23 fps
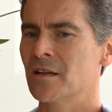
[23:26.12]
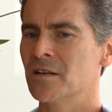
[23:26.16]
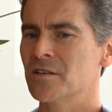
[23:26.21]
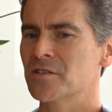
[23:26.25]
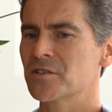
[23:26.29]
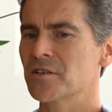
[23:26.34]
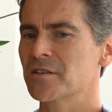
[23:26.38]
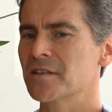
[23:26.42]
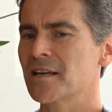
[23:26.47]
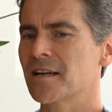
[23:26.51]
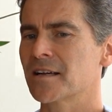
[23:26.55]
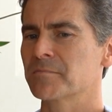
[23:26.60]

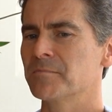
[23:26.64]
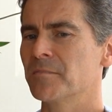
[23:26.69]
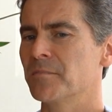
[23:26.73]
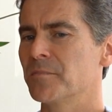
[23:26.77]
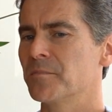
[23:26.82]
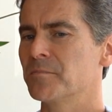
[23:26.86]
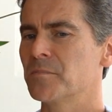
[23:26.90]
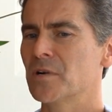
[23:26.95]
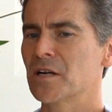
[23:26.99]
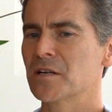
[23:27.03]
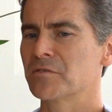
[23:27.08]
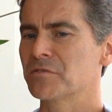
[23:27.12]
So that
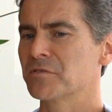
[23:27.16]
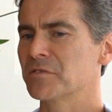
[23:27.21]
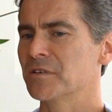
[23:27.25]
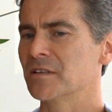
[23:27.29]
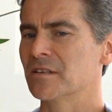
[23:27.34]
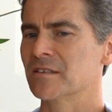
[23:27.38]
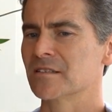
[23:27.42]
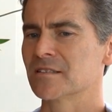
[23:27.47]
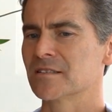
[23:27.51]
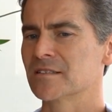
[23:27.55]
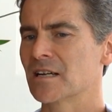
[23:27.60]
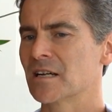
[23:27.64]
might
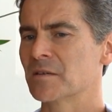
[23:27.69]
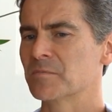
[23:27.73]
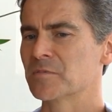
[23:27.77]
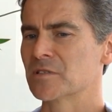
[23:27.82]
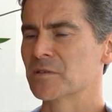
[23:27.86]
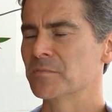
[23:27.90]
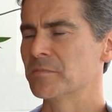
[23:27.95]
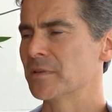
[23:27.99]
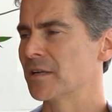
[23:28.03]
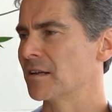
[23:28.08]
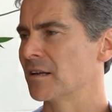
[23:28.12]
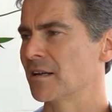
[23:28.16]
feel at times
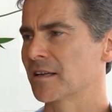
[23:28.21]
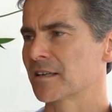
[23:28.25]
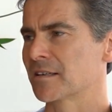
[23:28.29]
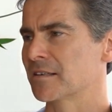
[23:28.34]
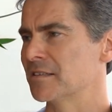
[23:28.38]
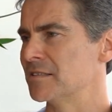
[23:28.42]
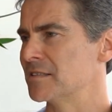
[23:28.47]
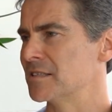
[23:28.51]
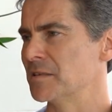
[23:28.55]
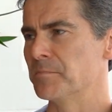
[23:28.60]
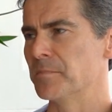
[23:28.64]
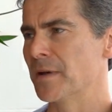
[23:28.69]
a bit like
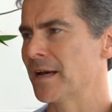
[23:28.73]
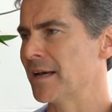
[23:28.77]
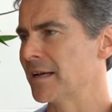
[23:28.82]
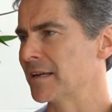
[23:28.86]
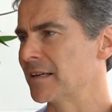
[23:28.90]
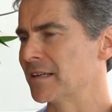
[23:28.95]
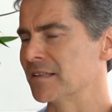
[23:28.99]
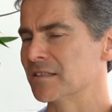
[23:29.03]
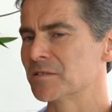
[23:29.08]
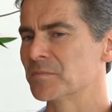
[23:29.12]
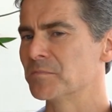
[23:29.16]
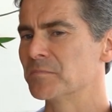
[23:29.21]
a
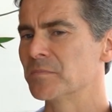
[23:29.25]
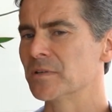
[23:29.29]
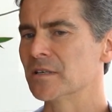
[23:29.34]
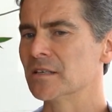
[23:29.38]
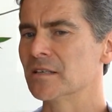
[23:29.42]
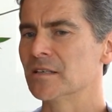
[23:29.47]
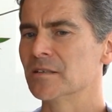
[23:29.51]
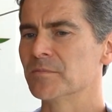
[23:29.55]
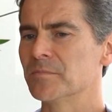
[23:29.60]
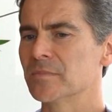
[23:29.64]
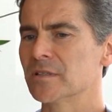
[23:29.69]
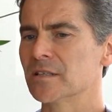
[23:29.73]
debate,
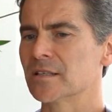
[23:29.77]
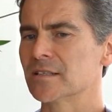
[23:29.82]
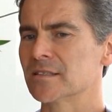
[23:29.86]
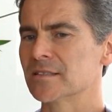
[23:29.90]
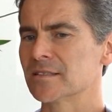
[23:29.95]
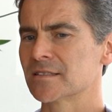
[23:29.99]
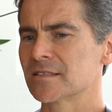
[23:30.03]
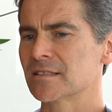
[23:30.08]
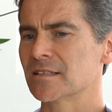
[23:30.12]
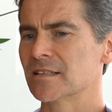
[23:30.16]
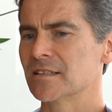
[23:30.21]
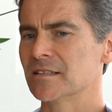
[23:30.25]

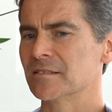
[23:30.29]
but